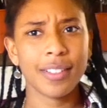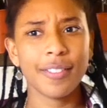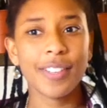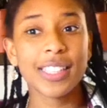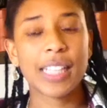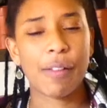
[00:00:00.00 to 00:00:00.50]

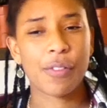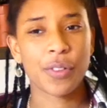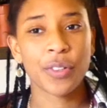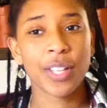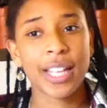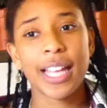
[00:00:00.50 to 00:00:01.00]
First of
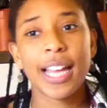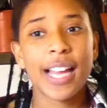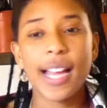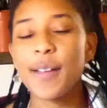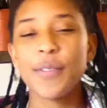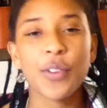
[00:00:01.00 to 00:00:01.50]
all,
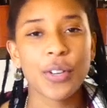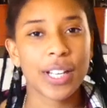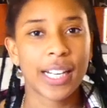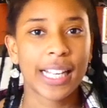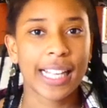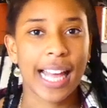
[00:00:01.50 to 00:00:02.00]
if you're
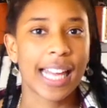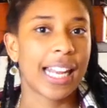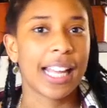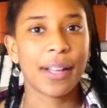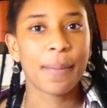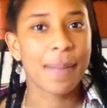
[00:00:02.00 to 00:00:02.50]
gonna get
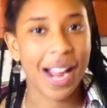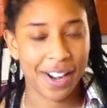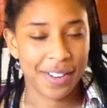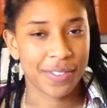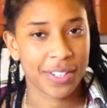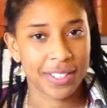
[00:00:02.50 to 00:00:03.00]
like
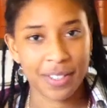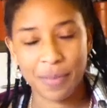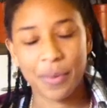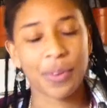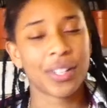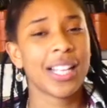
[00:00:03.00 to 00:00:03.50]
married, for
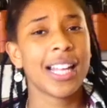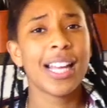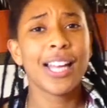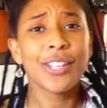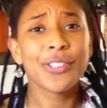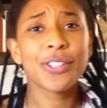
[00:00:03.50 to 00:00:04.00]
example,
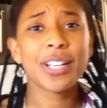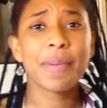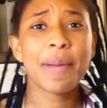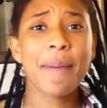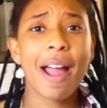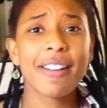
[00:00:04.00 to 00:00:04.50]
you're gonna
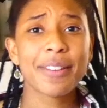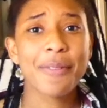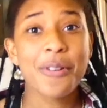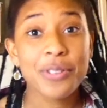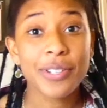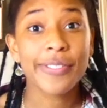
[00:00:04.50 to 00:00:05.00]
be married
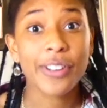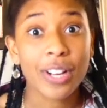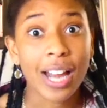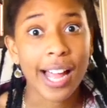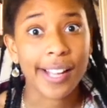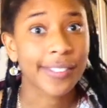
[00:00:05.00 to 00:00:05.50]
most of your
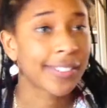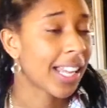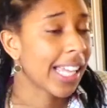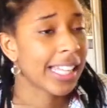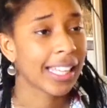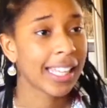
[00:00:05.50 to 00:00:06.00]
life.
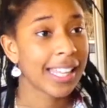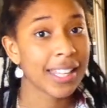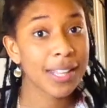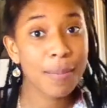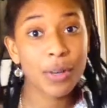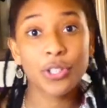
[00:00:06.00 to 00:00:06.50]
Like
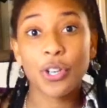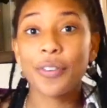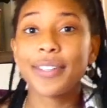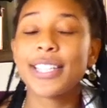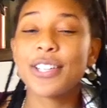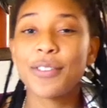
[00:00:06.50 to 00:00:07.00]
the
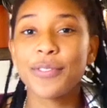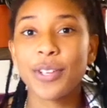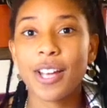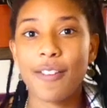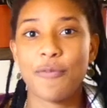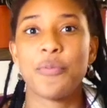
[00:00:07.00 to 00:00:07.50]
majority of your
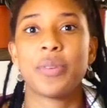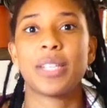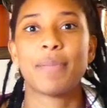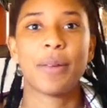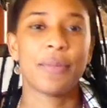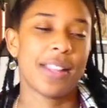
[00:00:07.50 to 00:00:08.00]
life will be
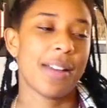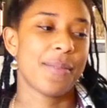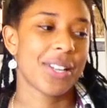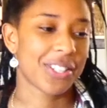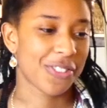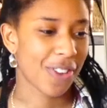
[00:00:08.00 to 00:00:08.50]
spent with that
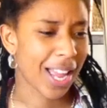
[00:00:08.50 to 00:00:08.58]
person.